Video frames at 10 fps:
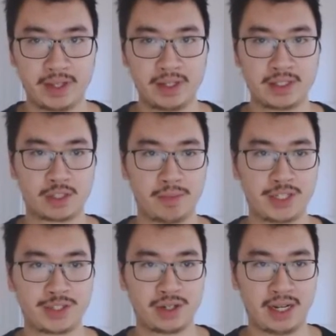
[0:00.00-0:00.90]
So make
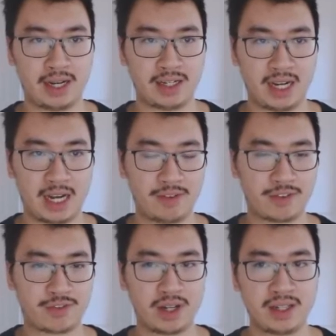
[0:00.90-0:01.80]
sure that you have a
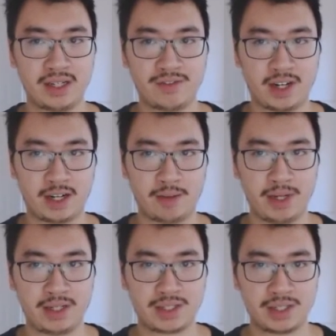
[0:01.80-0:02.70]
friendly
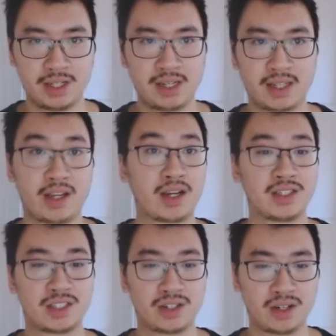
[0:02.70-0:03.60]
environment, that you
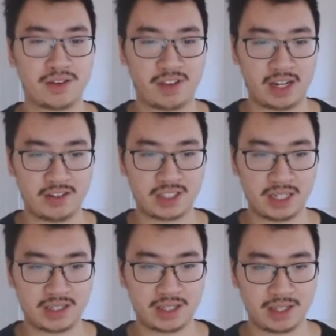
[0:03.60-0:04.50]
consider the five
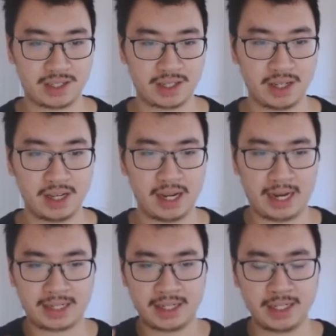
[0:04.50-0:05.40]
senses,
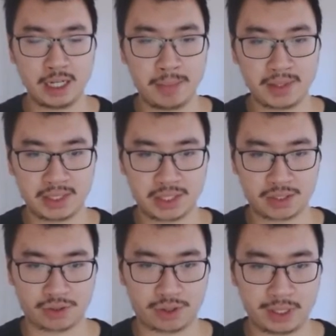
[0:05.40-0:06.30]
and think about the
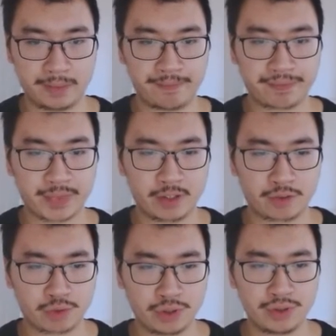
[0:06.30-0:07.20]
store
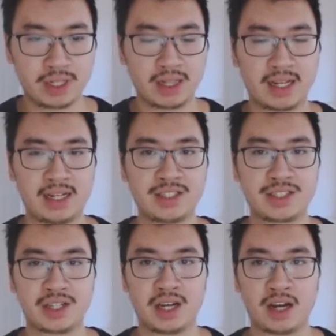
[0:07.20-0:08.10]
through the lens
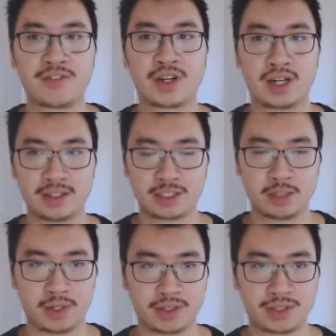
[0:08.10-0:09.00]
of your
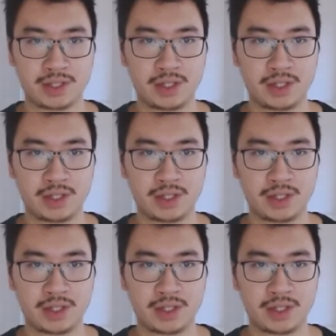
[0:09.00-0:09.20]
customers.